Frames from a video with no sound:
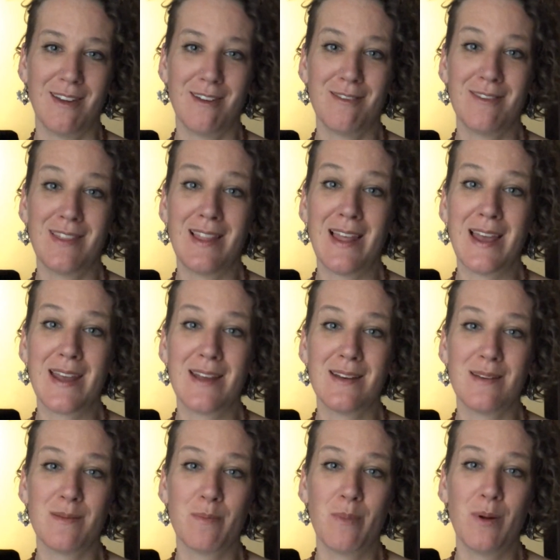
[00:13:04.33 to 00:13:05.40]
of
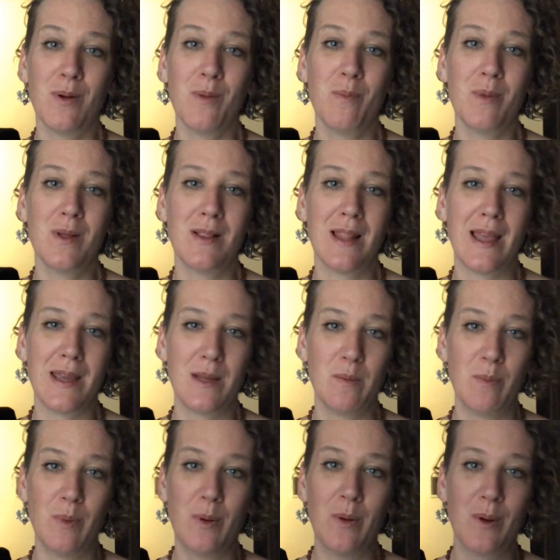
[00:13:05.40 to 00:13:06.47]
light, purple light
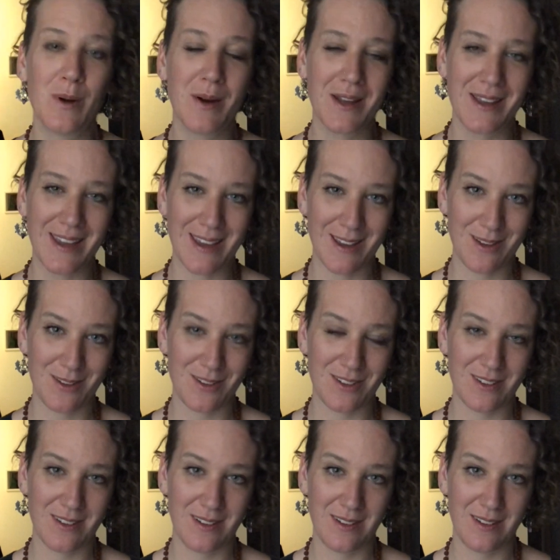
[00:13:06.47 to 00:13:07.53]
pouring out.